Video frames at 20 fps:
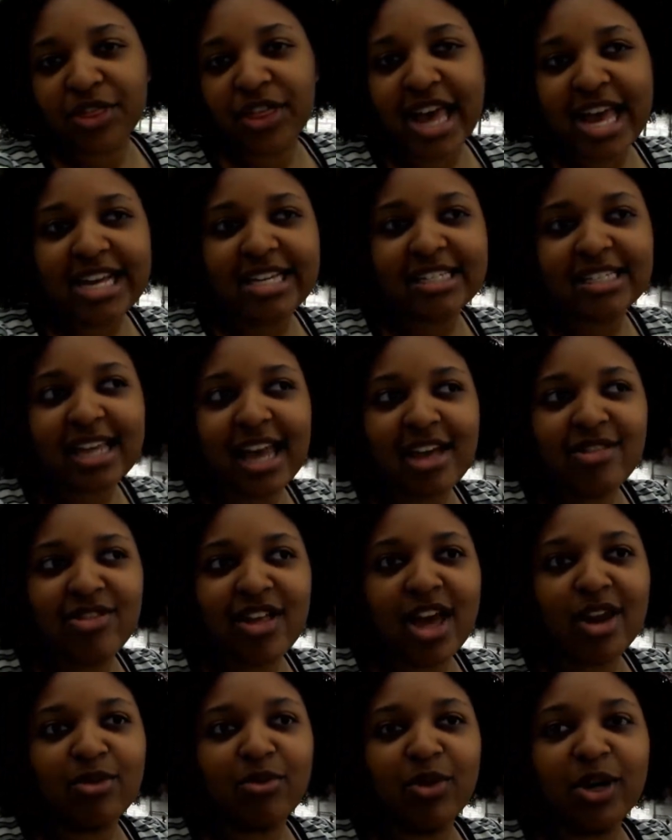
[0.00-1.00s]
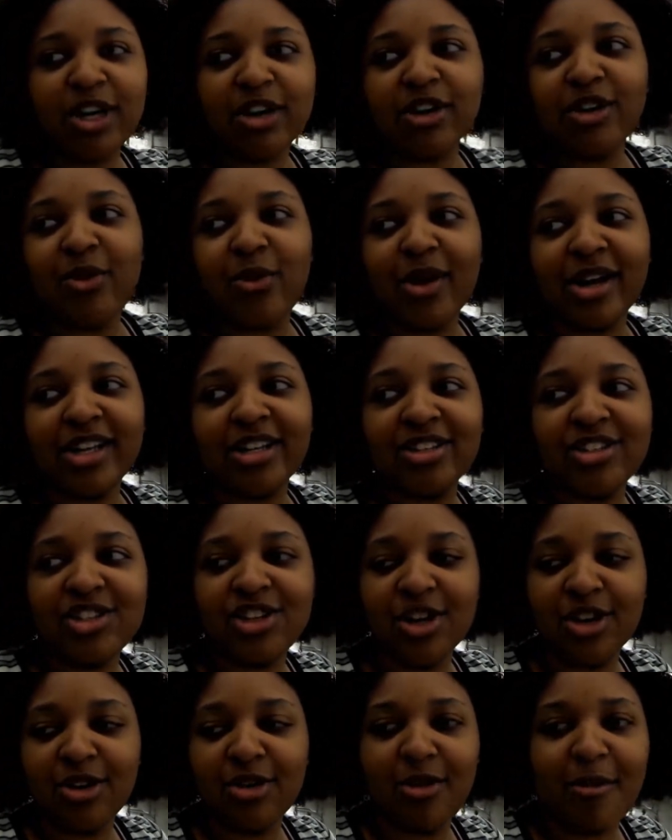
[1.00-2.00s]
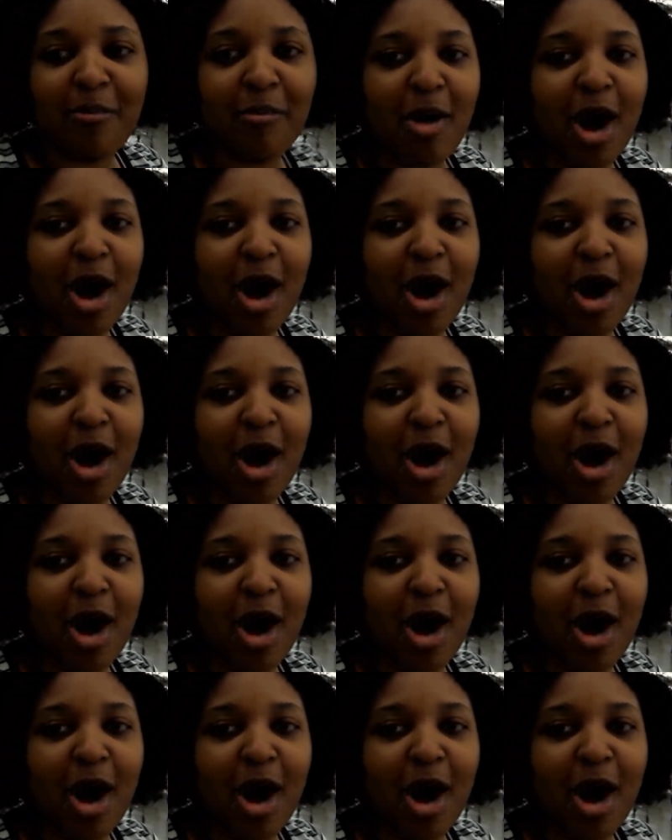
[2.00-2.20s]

things and then we are going to